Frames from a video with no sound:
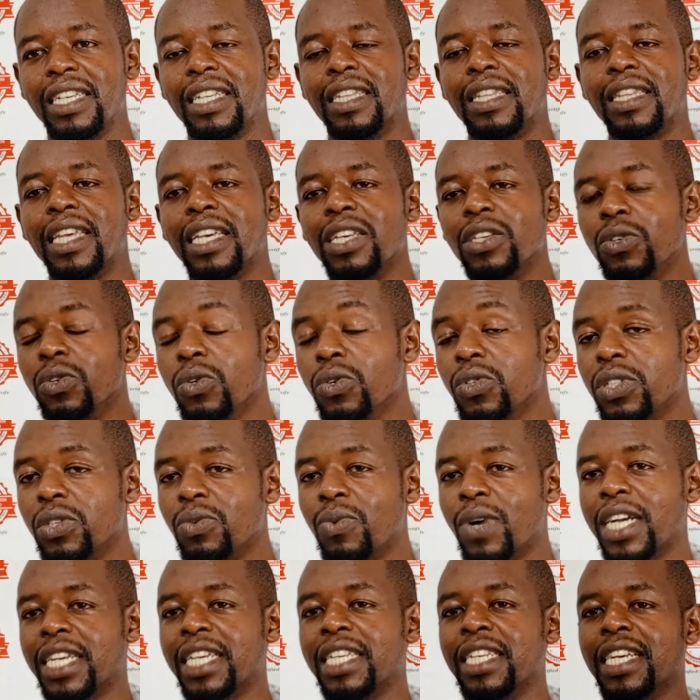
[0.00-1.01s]
they used
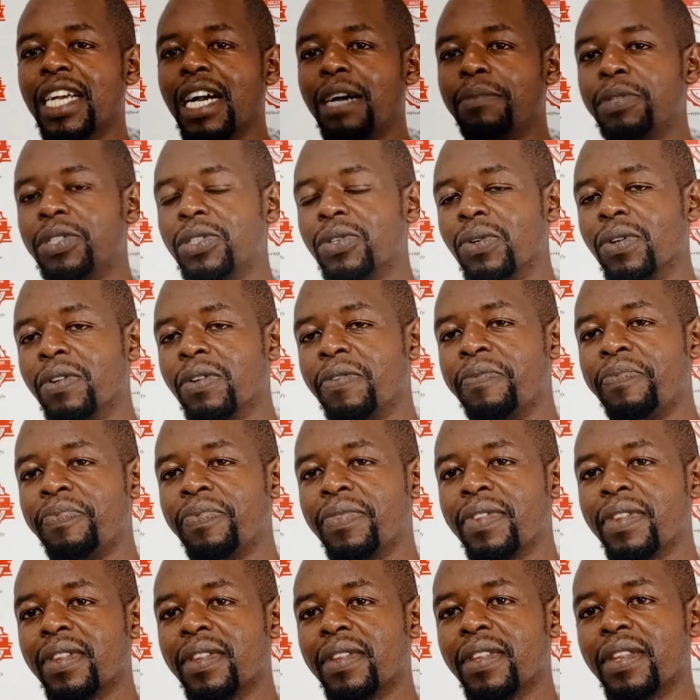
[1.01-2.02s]
working capital.
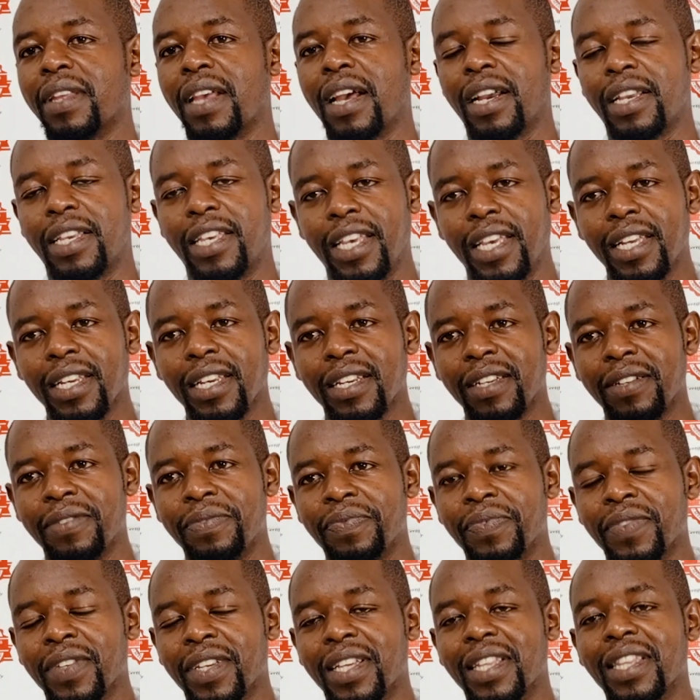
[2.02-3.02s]
Again,
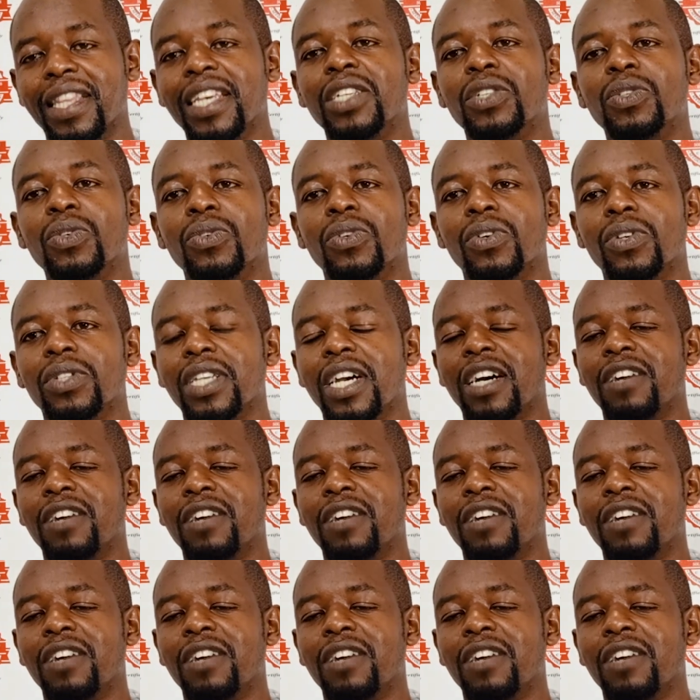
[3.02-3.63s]
they should not